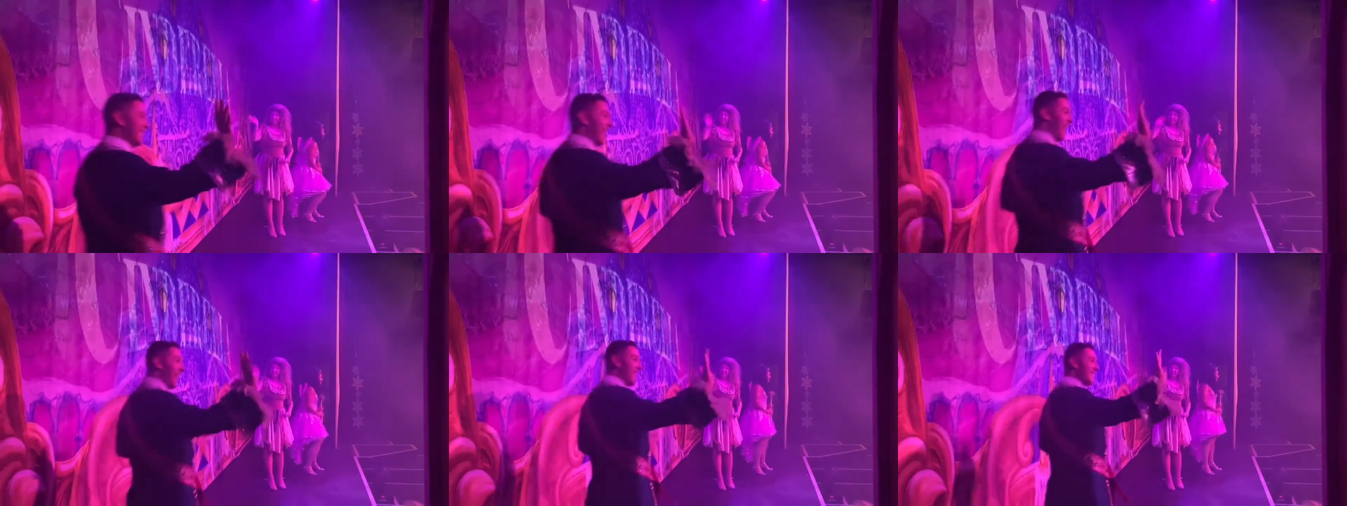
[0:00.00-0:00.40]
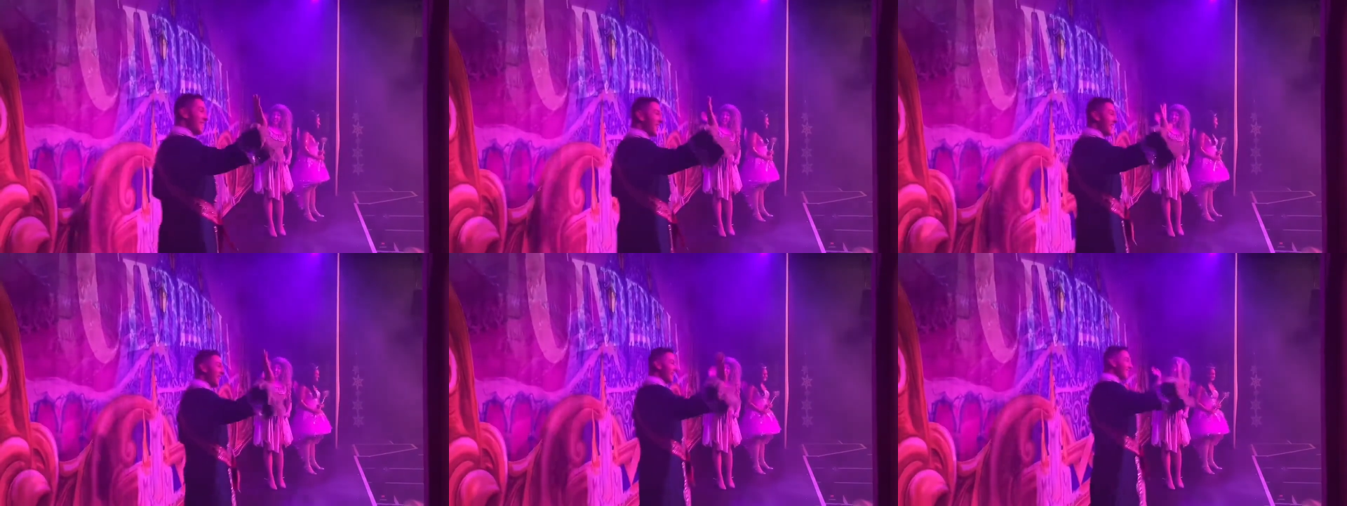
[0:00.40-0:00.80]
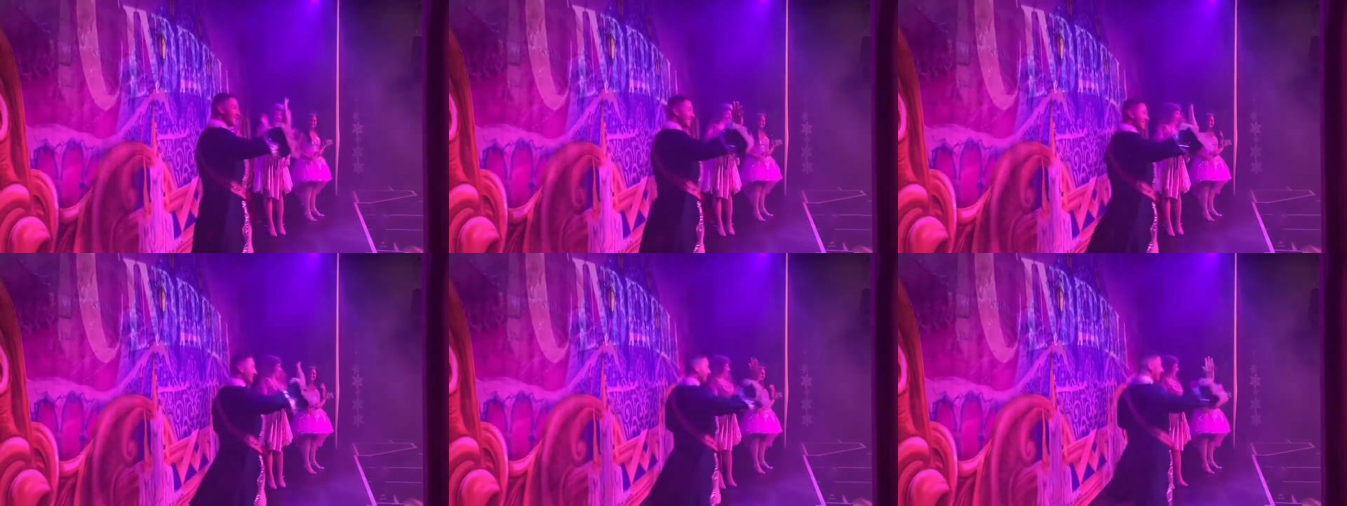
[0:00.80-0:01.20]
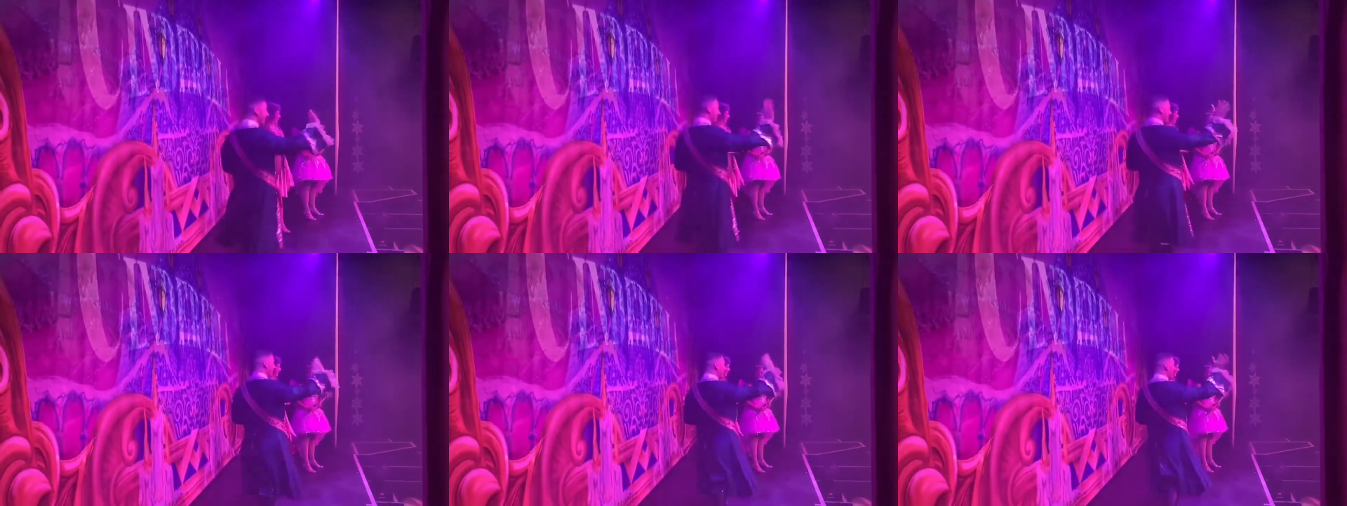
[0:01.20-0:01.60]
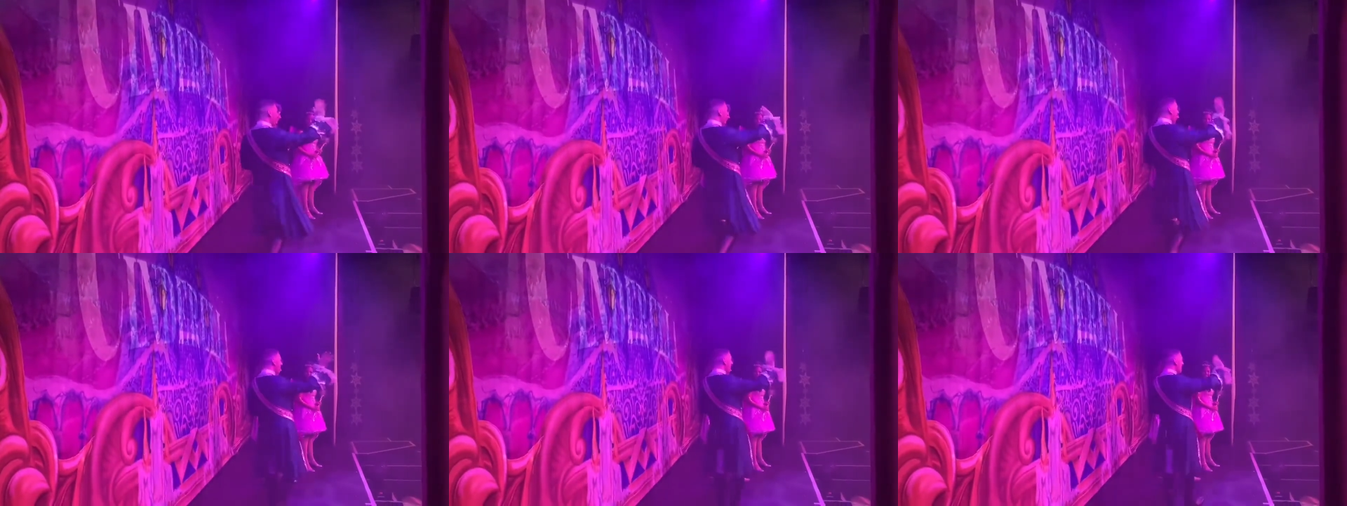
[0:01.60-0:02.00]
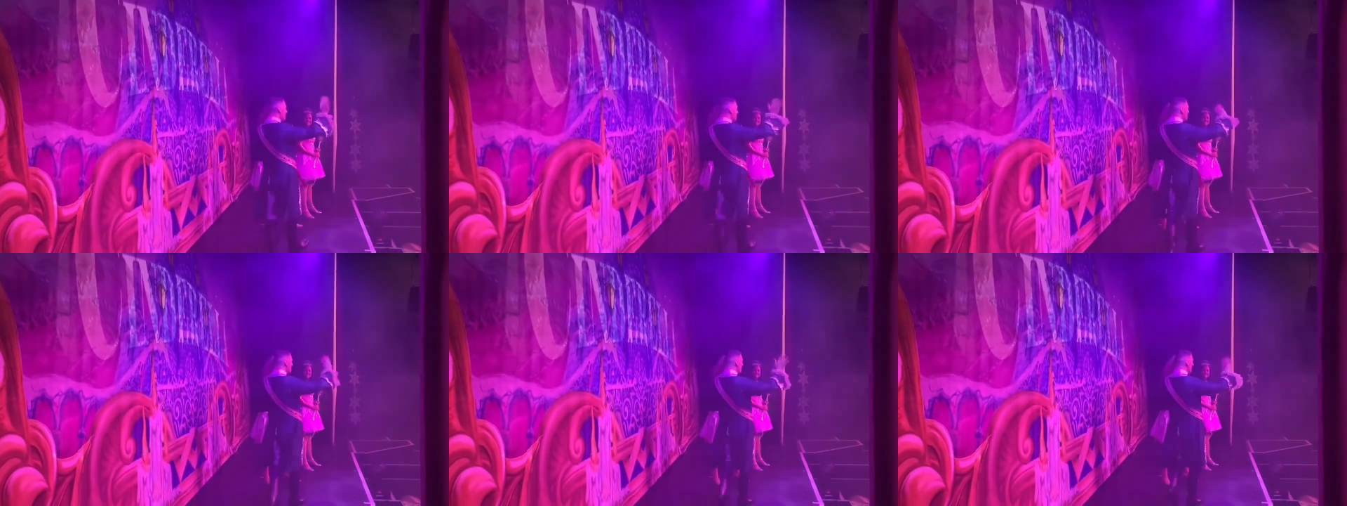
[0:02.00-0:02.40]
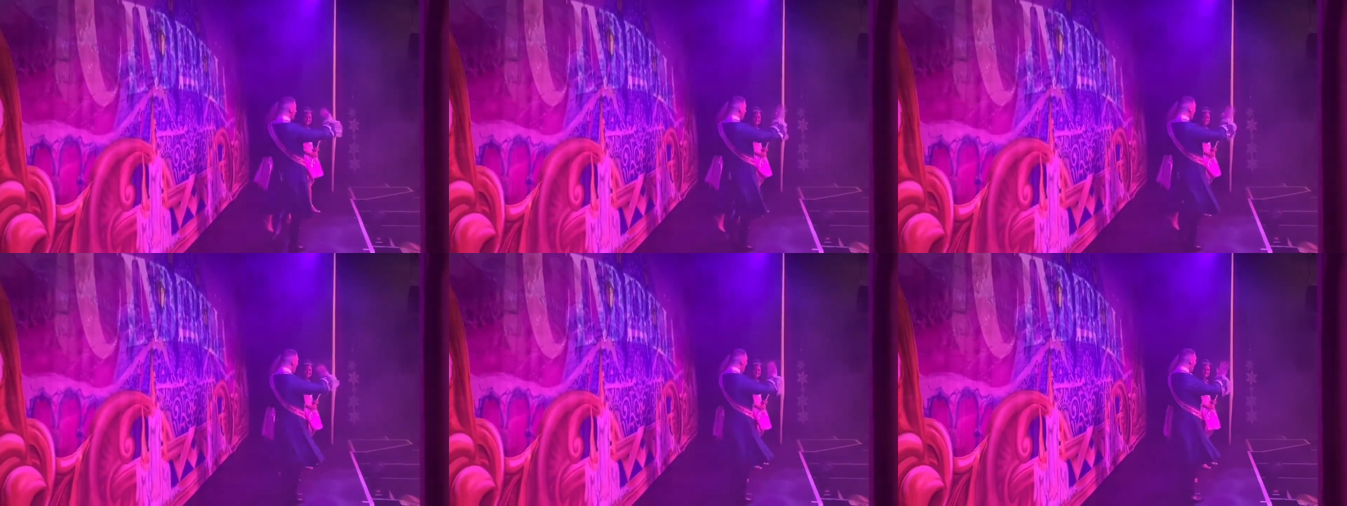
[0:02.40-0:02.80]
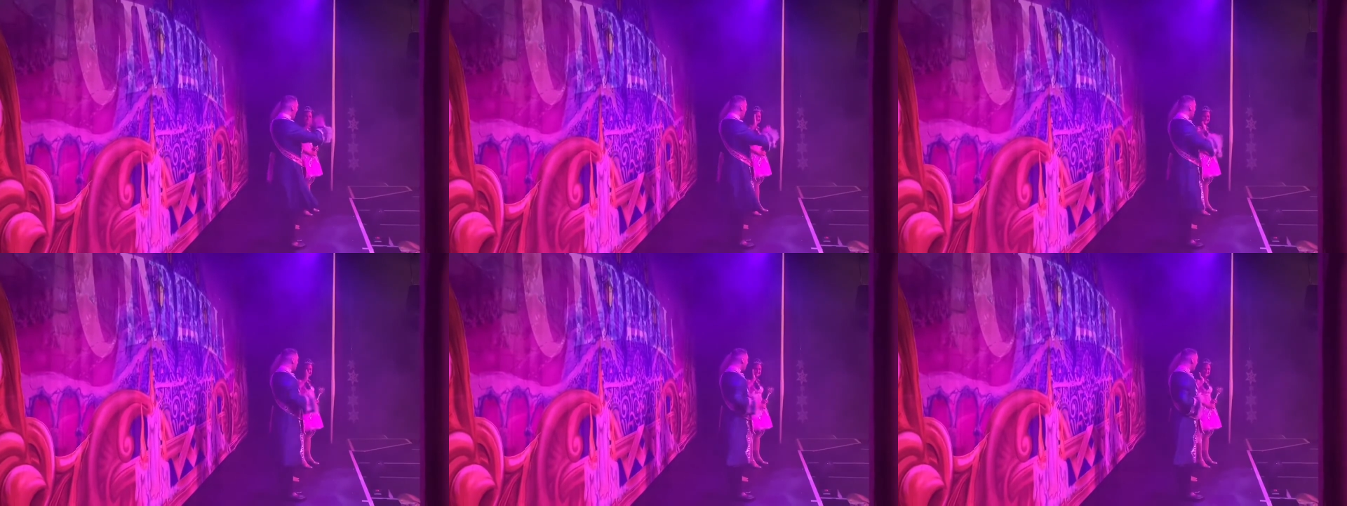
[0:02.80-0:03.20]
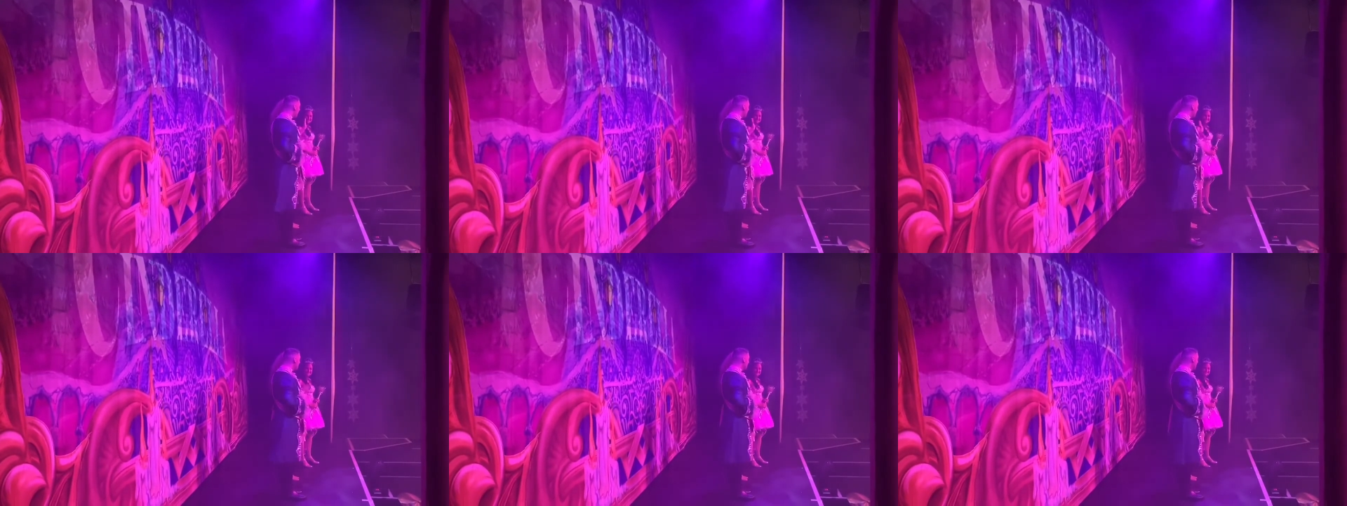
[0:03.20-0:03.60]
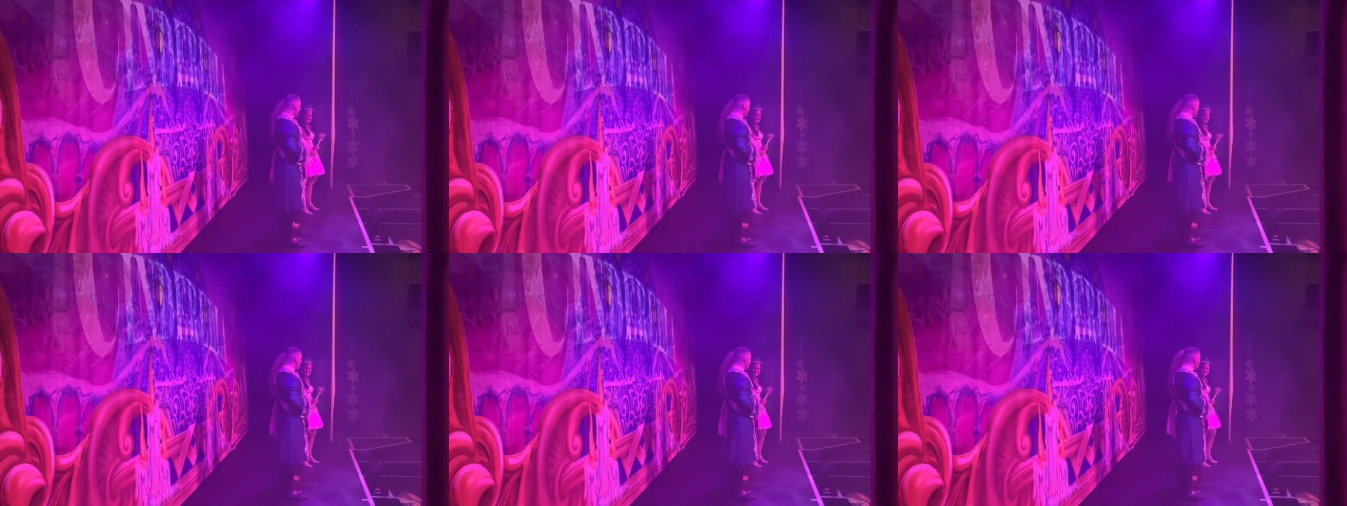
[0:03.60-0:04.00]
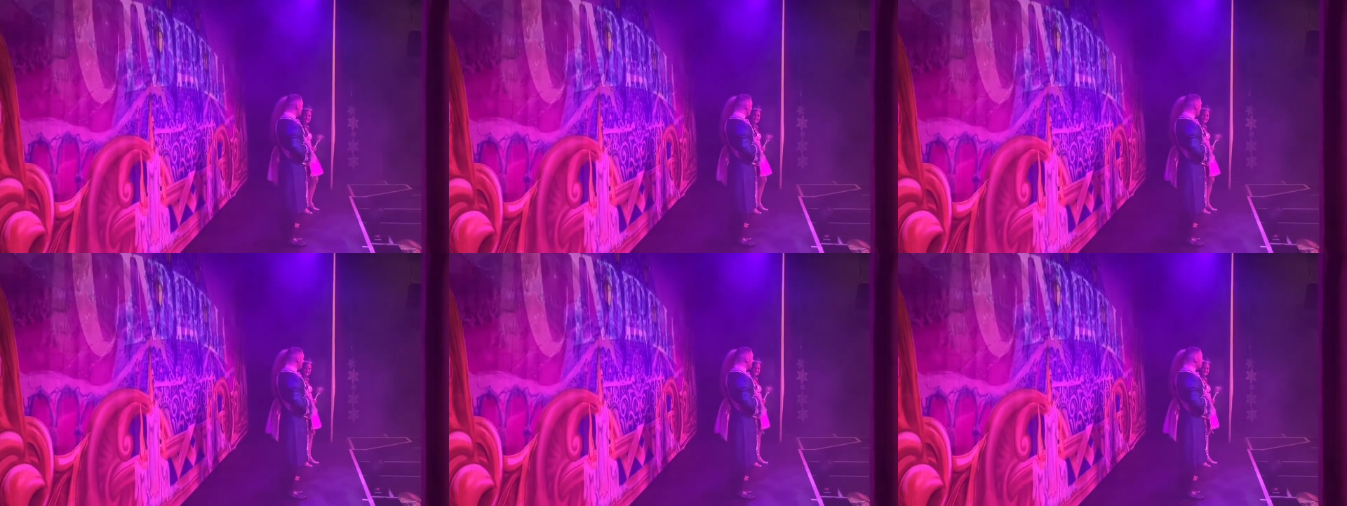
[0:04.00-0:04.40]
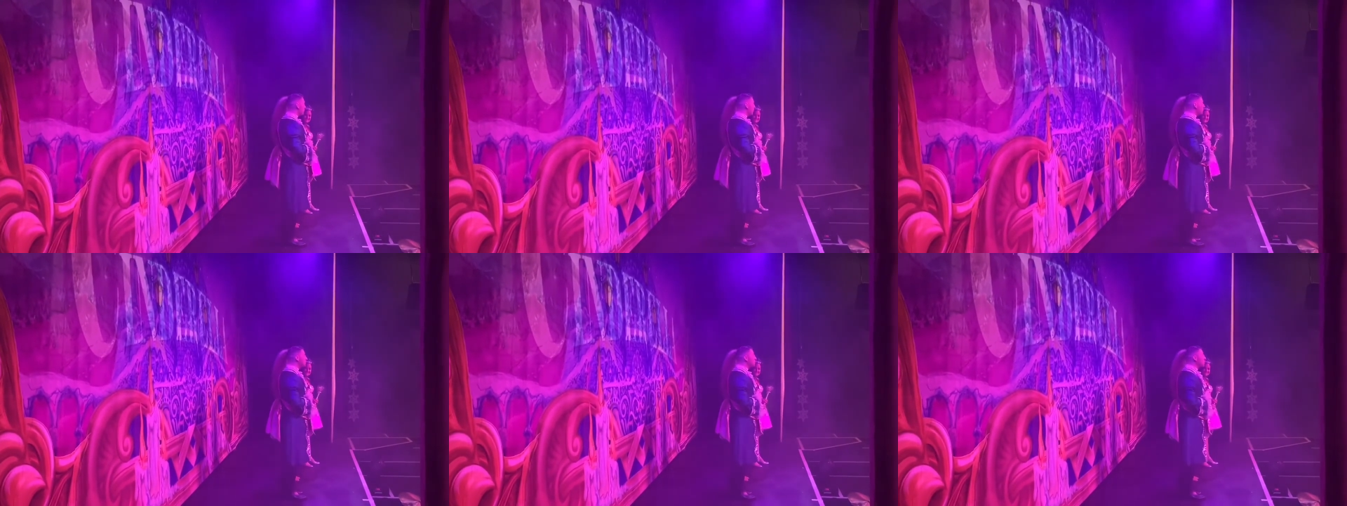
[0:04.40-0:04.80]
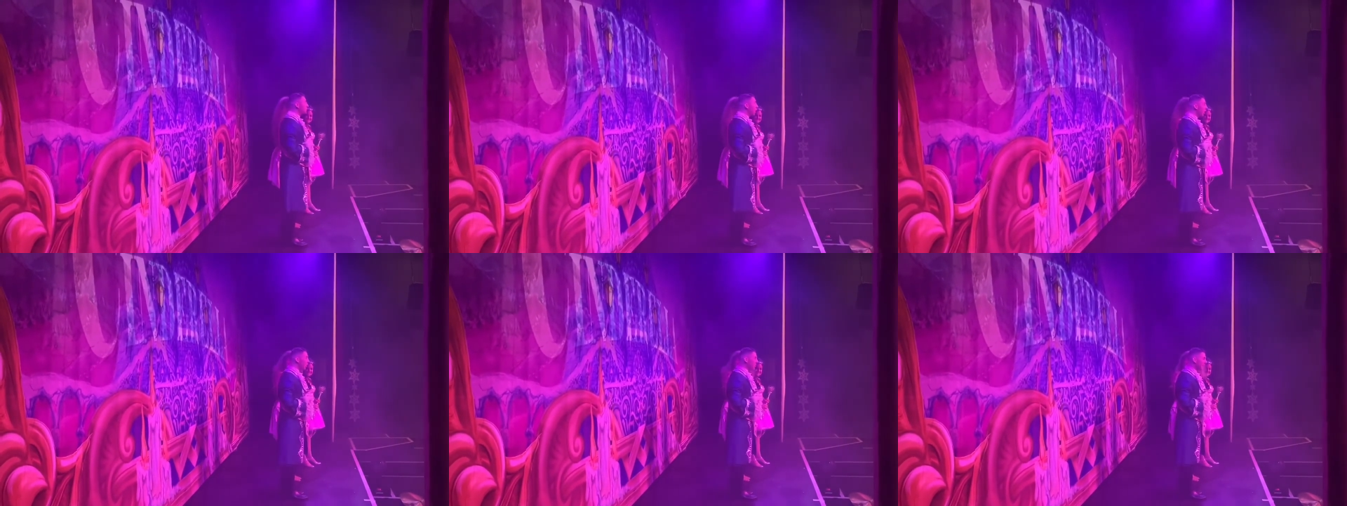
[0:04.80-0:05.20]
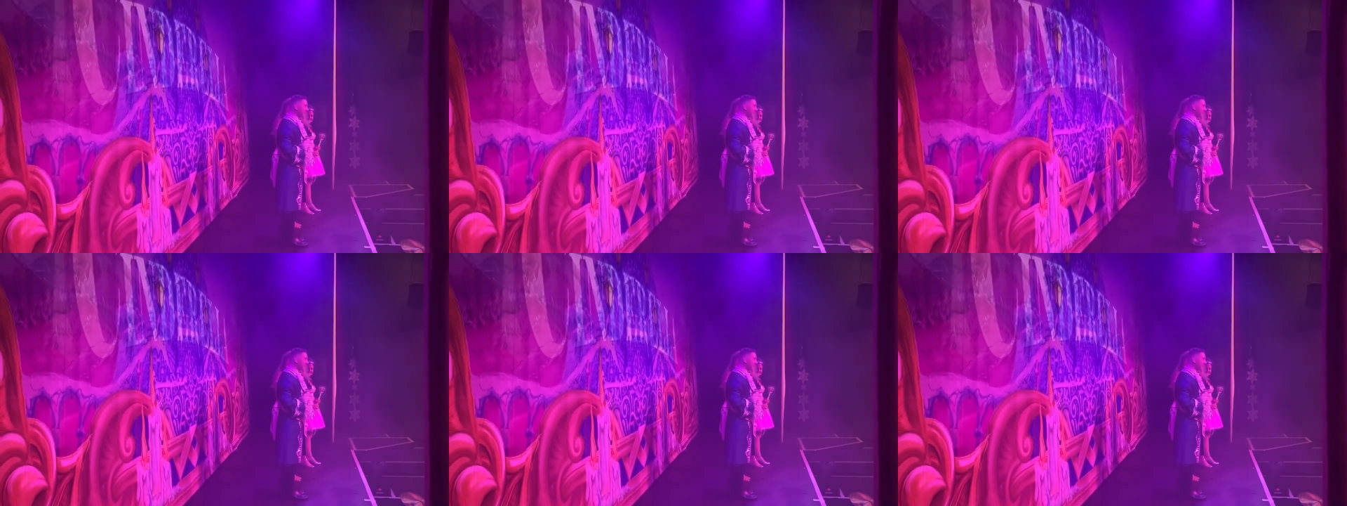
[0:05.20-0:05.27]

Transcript: [unreadable: no face in view]